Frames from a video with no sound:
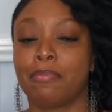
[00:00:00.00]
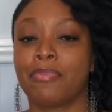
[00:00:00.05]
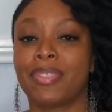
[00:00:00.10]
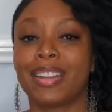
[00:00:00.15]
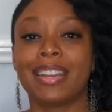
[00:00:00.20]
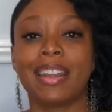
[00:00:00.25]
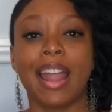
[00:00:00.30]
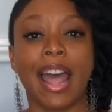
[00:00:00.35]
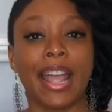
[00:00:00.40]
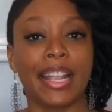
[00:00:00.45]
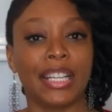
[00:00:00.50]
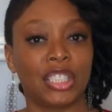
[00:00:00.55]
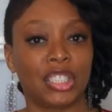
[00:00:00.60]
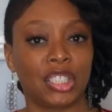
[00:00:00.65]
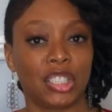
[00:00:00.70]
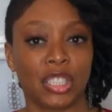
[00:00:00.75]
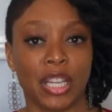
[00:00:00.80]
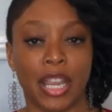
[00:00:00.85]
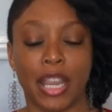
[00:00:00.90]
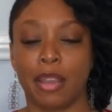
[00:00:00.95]
nice
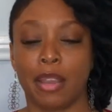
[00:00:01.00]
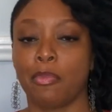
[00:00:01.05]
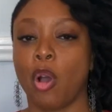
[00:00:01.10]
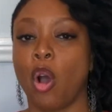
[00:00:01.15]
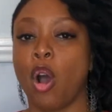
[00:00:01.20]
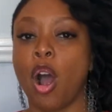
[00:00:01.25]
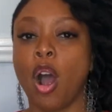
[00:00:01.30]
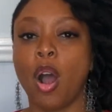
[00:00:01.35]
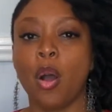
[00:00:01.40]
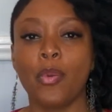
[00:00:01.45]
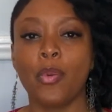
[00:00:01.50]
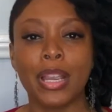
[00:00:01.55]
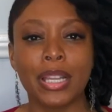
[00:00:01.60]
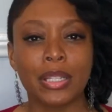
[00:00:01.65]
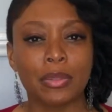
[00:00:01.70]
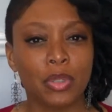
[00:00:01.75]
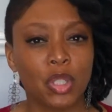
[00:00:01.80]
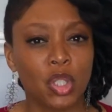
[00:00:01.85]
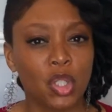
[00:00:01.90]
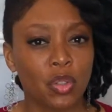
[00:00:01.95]
shape,
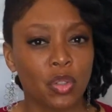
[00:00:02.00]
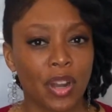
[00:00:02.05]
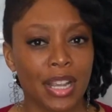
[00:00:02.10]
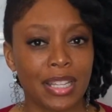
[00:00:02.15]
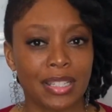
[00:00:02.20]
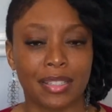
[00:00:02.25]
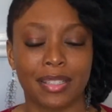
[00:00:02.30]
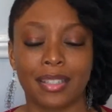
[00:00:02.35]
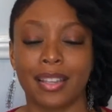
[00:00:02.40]
always was dressed